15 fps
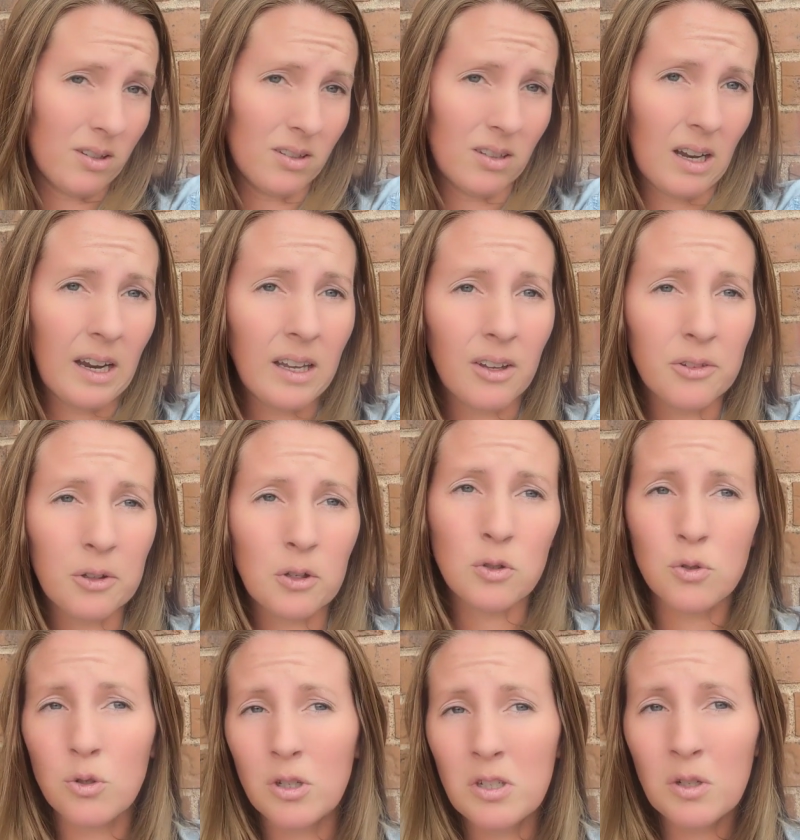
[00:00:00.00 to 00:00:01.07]
I guess
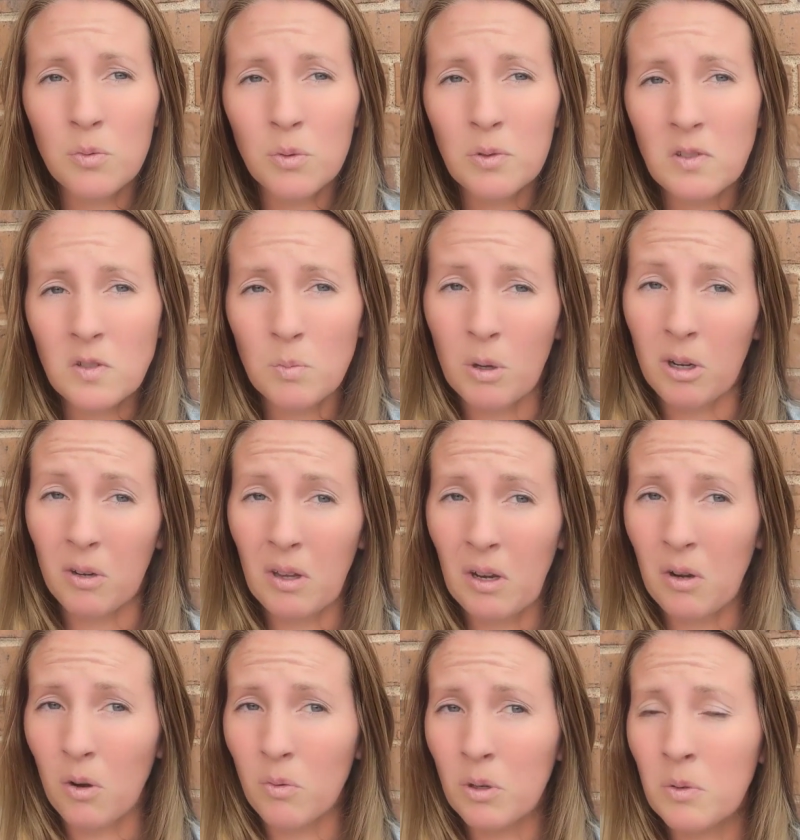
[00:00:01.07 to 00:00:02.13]
constricted roots is better than
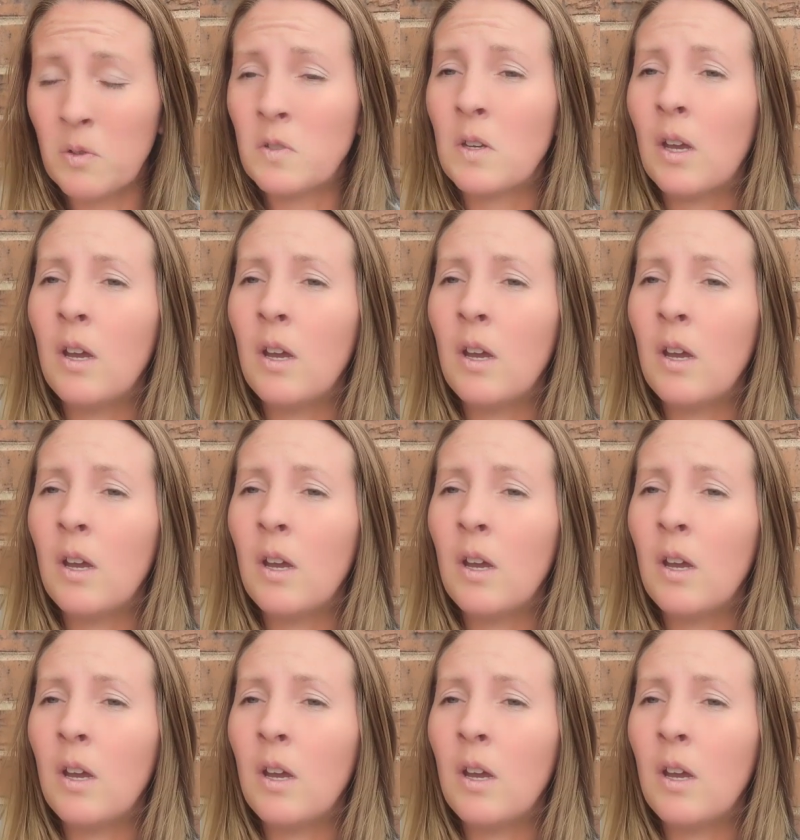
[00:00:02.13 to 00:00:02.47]
no roots.